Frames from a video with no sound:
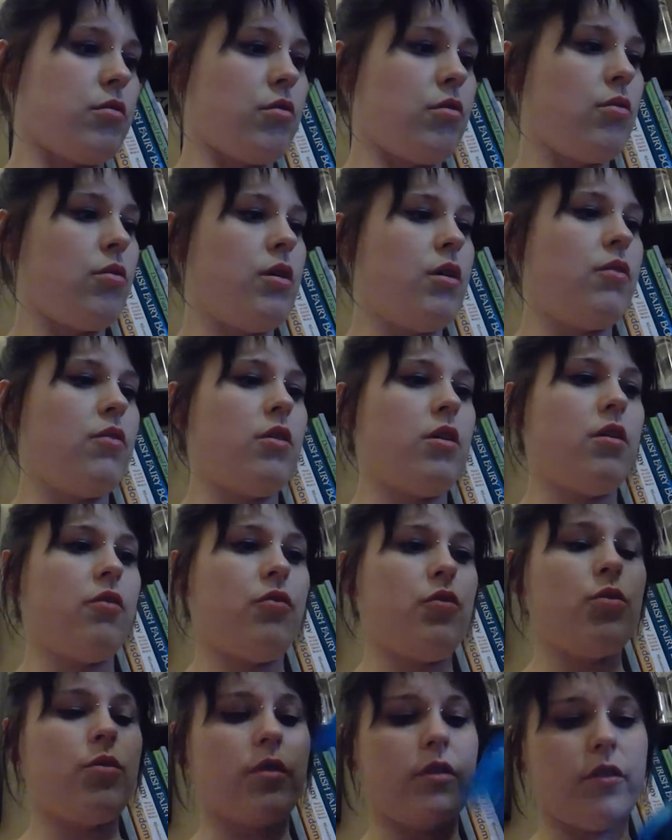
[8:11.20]
So if
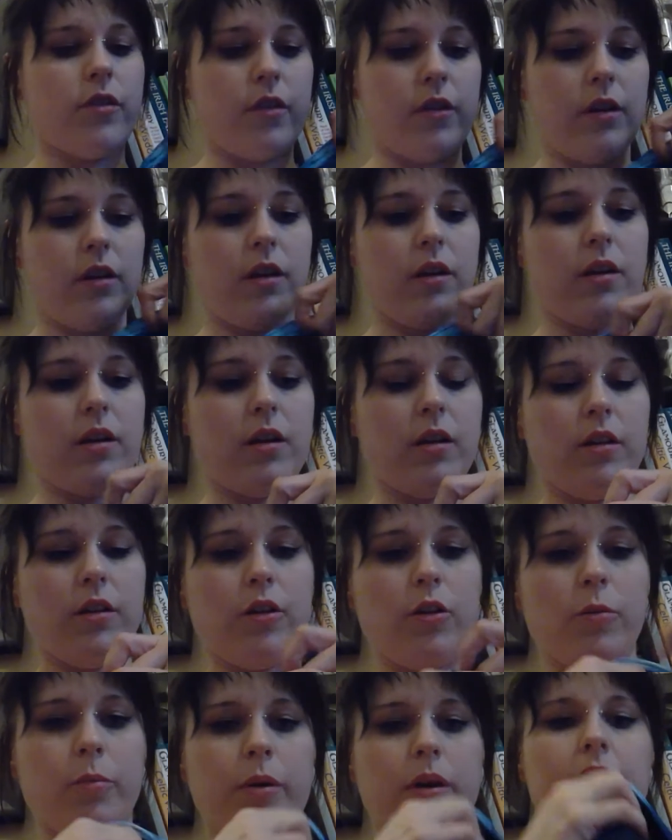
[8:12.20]
you can see a
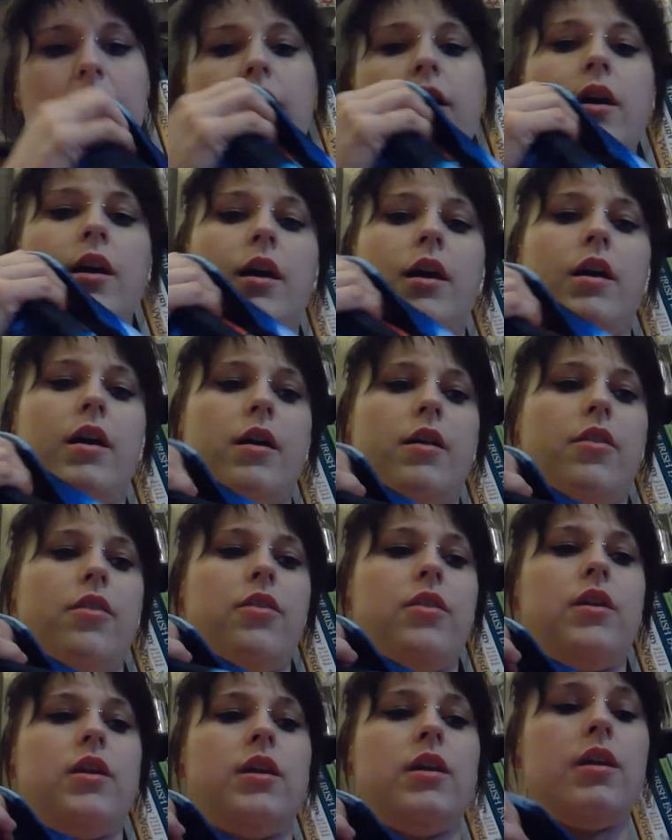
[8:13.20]
little bit,
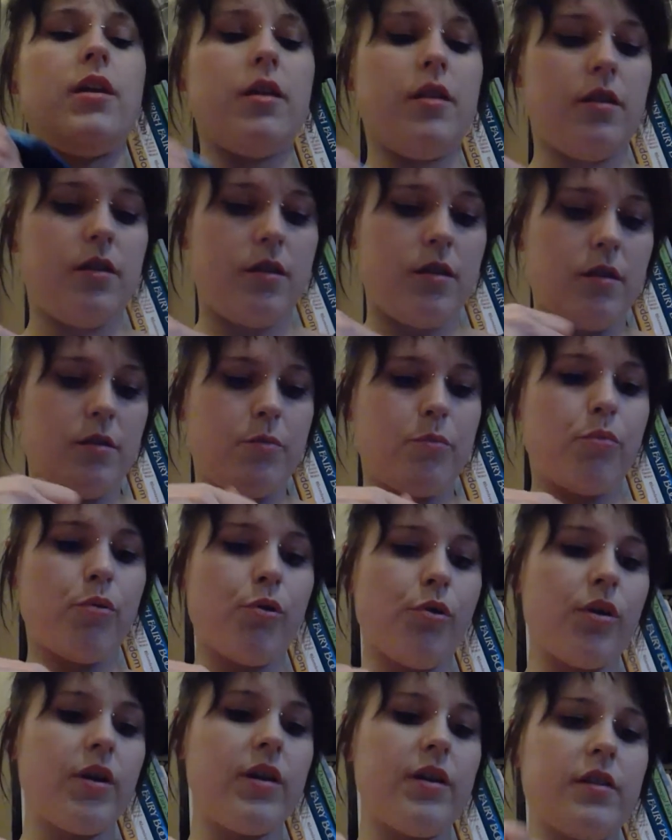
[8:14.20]
the
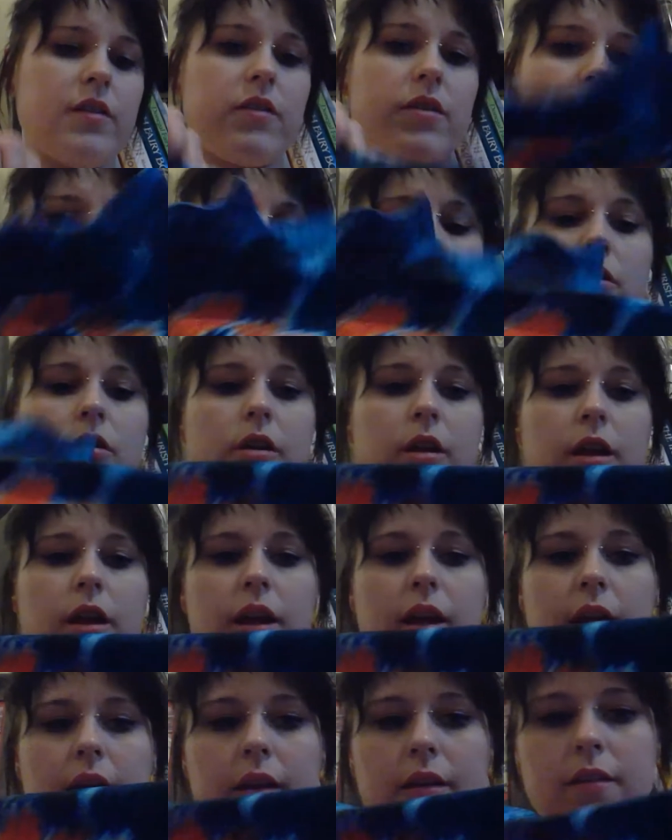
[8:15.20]
print on
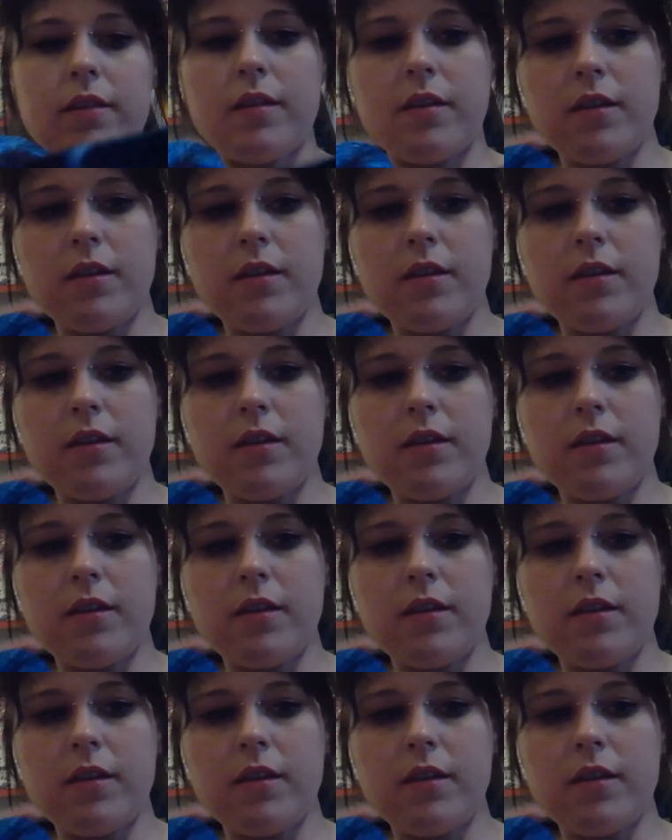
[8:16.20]
it,